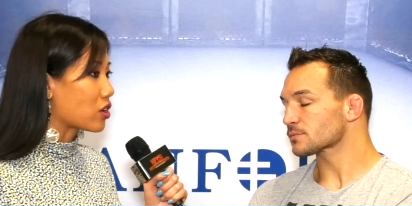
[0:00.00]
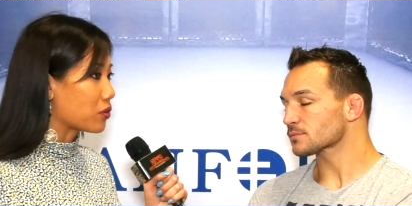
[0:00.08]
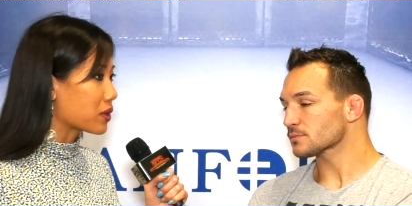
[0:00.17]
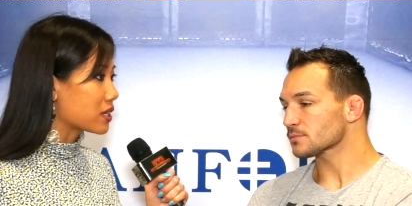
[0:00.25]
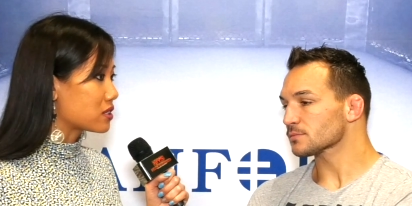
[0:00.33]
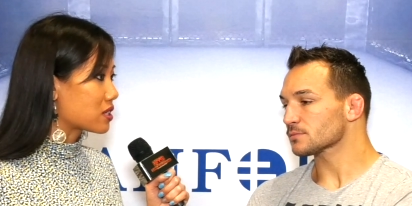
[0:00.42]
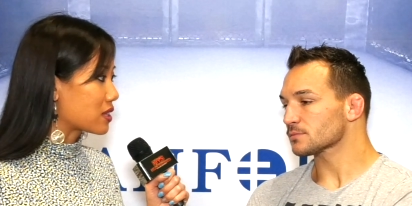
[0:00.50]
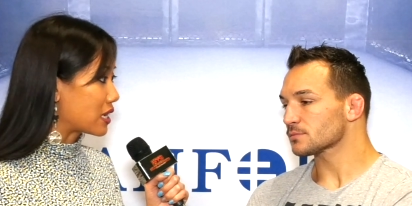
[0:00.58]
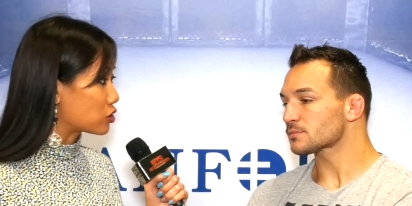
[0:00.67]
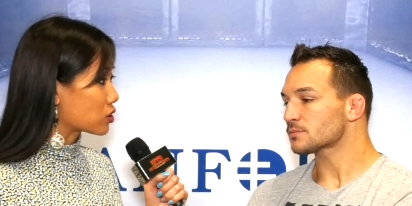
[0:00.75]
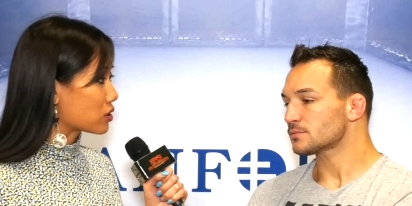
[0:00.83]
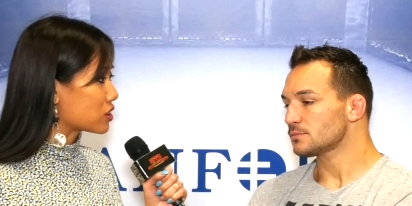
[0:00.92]
Speaker 1: going into
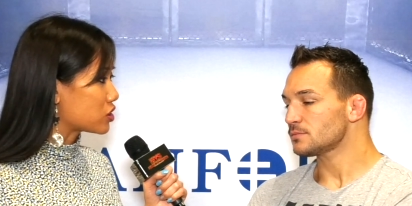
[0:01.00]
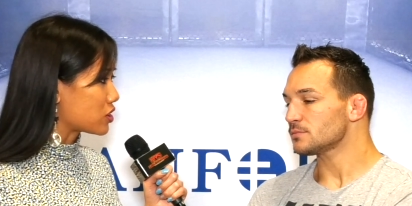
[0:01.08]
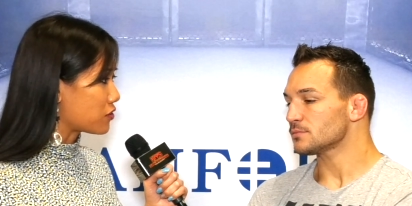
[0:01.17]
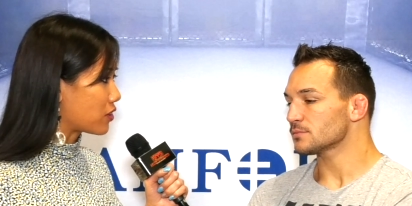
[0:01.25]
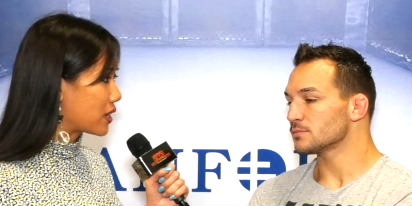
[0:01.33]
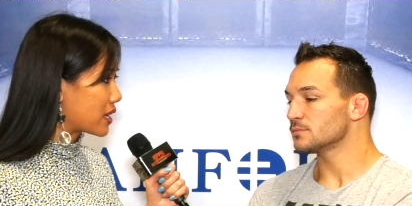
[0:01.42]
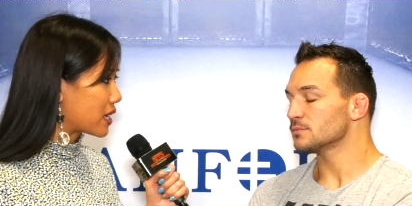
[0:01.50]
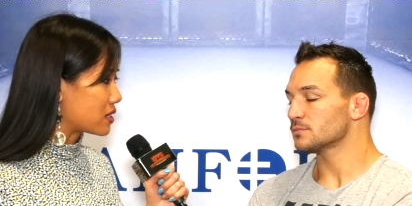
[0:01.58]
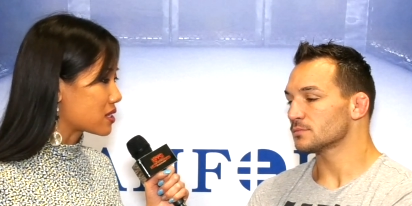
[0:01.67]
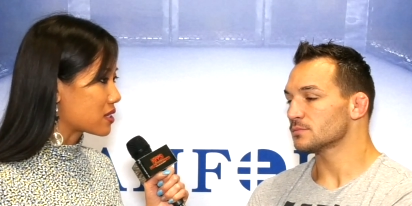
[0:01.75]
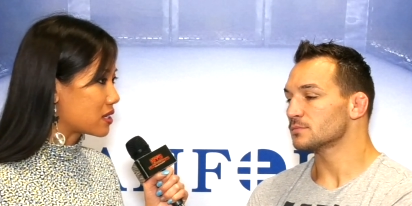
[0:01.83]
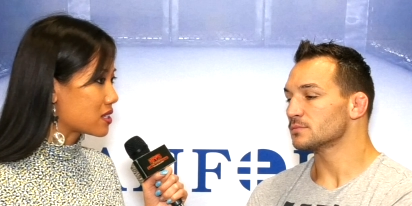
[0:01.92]
that trilogy fight
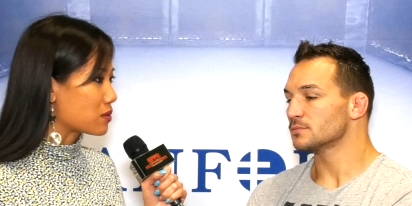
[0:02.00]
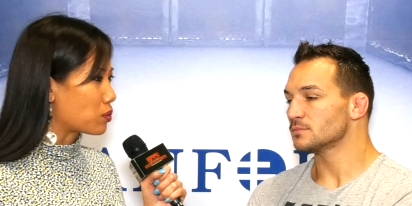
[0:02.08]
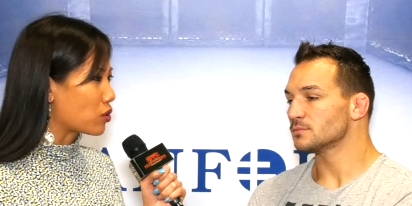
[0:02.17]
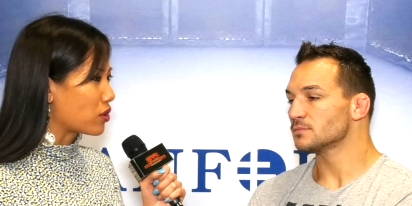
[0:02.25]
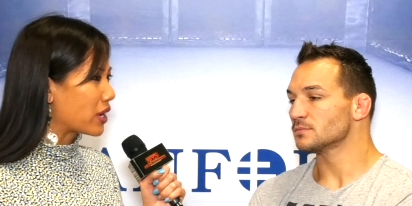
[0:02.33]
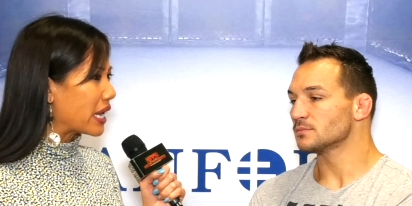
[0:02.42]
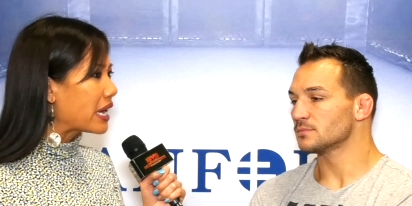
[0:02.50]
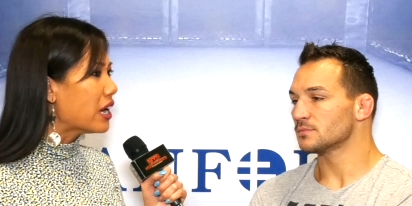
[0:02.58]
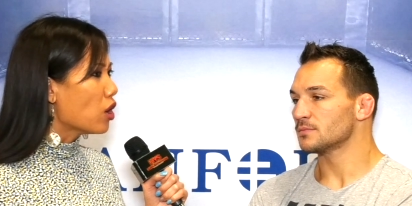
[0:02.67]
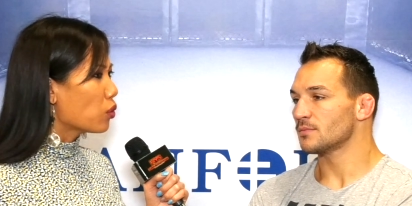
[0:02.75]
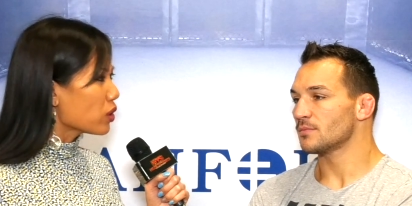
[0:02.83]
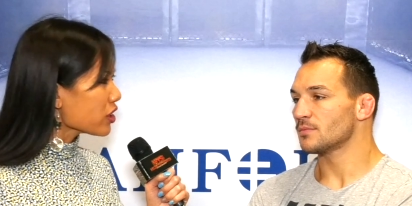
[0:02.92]
against Dustin Poirier.
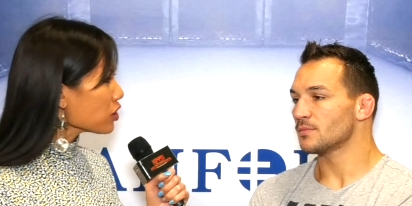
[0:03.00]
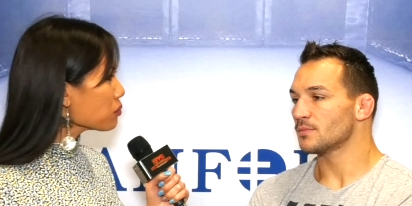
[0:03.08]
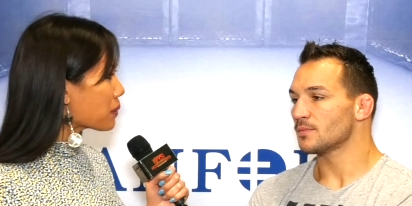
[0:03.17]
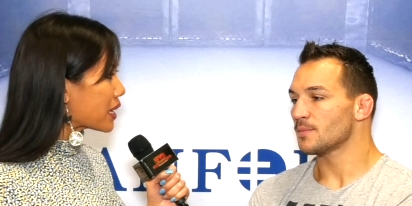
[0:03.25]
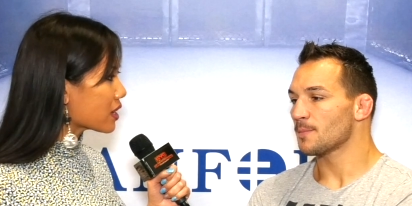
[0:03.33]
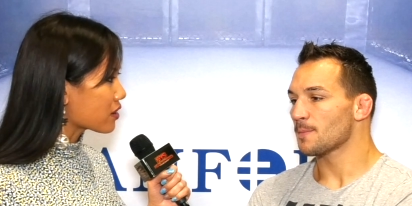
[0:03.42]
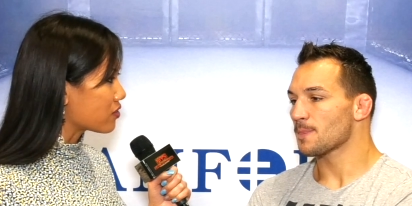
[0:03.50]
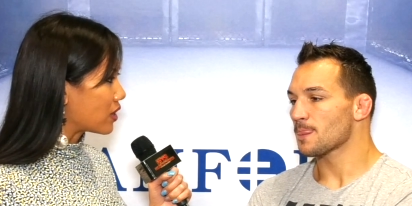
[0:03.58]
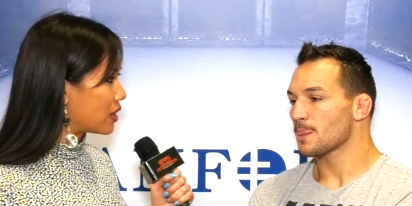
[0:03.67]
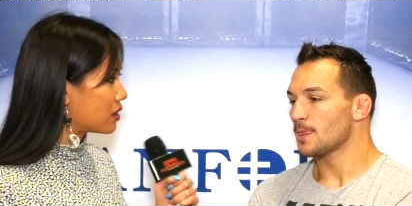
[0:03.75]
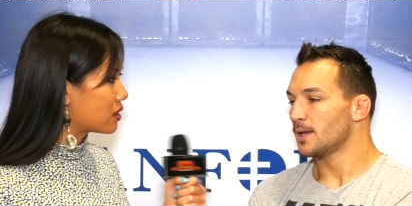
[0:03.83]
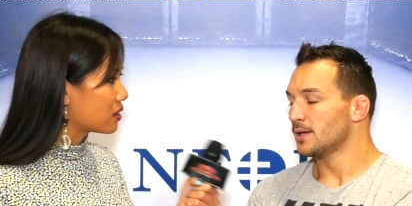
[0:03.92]
What do you make of
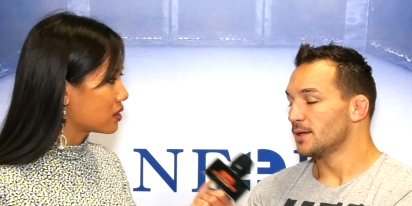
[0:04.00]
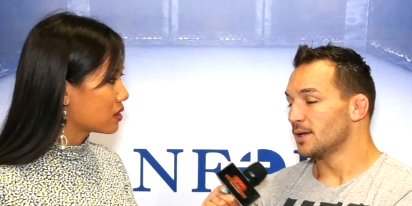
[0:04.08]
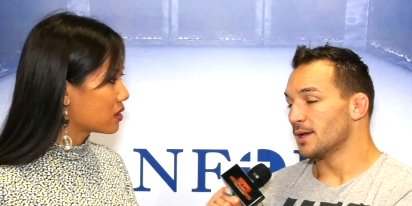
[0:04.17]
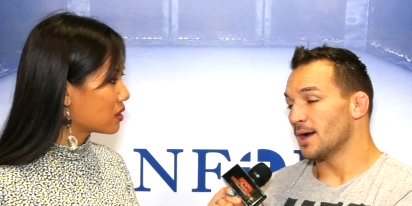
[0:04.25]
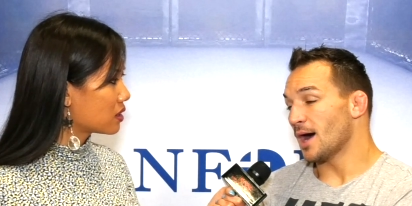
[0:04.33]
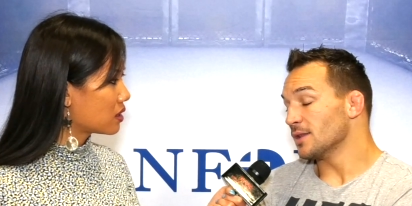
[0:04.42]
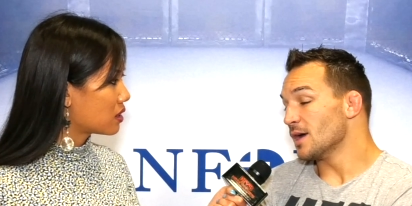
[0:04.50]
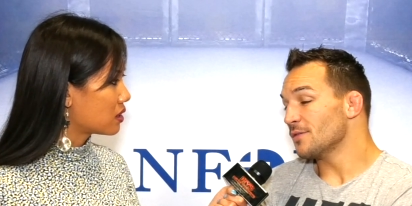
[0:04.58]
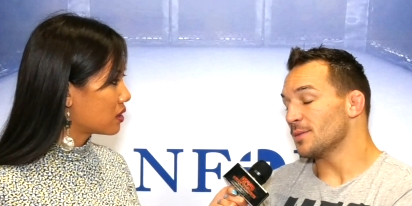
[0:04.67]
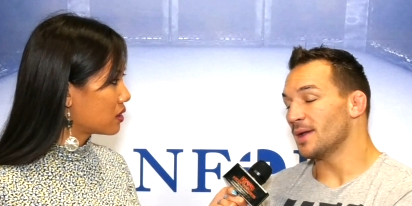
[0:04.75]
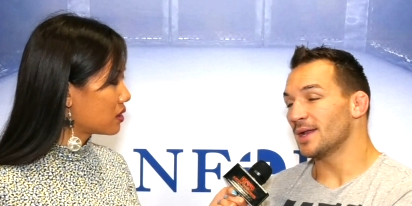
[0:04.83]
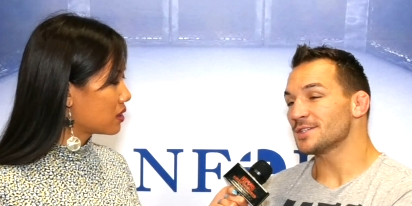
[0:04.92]
that?
Speaker 2: I love
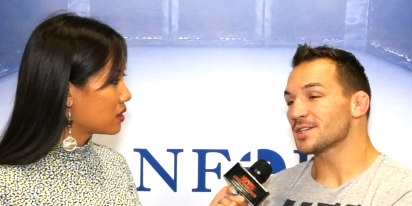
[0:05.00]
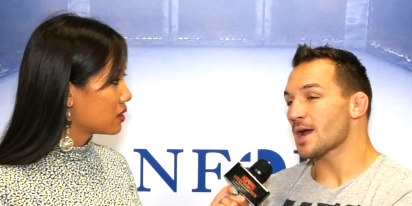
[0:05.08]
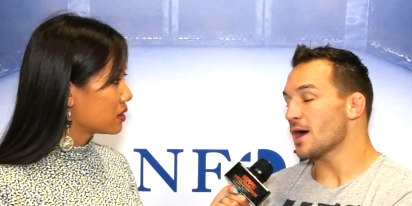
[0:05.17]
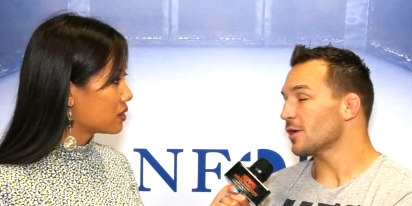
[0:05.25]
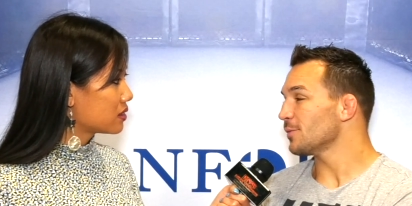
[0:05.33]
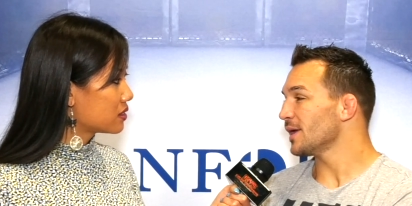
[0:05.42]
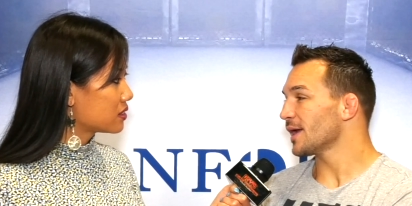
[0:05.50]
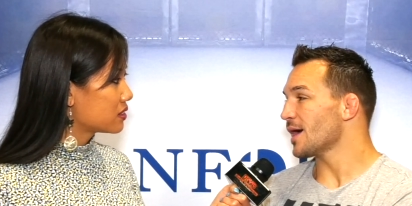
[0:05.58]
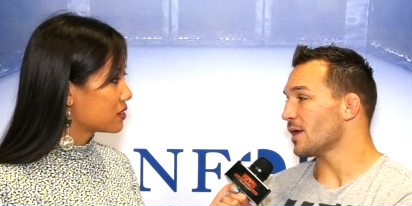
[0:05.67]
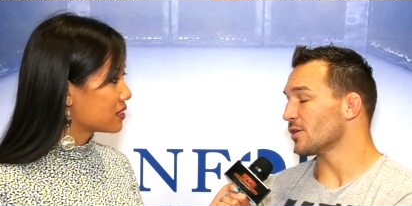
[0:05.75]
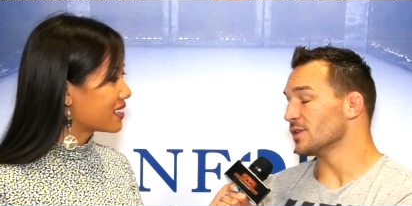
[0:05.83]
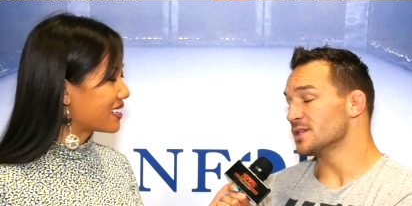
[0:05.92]
it, man. It's Conor being
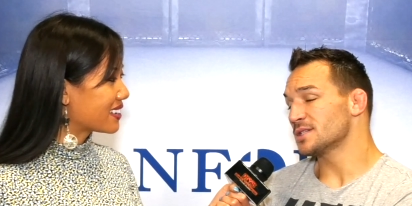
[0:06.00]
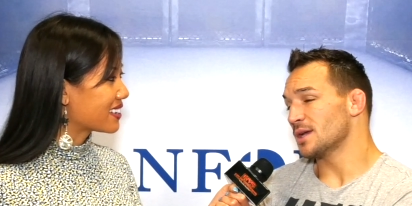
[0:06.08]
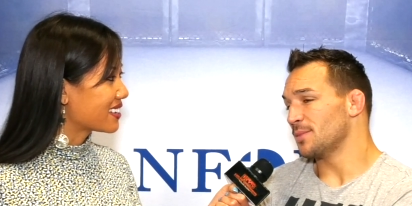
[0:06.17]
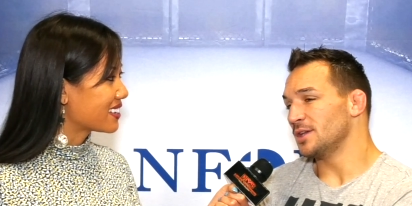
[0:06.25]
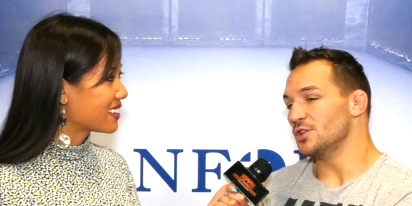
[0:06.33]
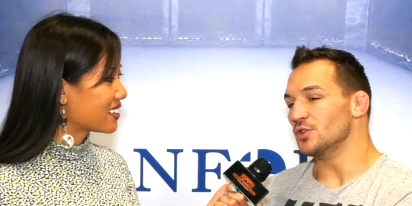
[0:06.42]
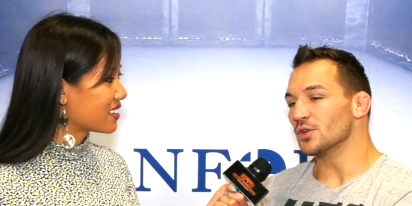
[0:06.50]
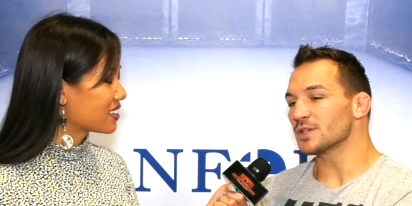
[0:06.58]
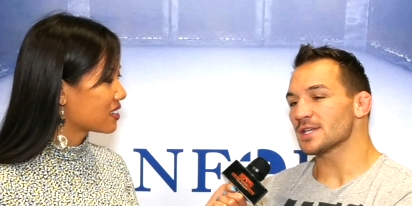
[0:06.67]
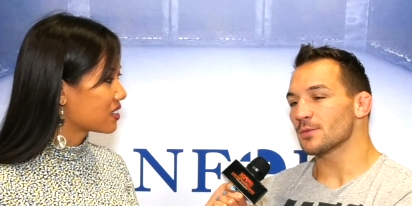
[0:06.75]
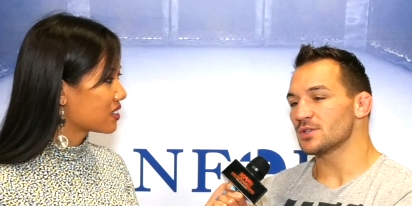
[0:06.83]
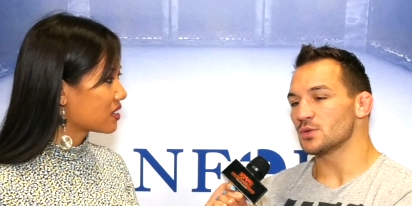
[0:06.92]
Conor. Listen, I mean, you could
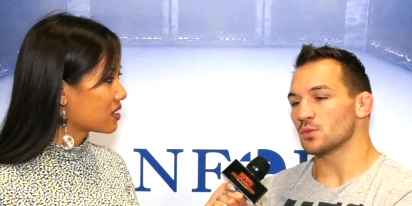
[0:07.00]
say what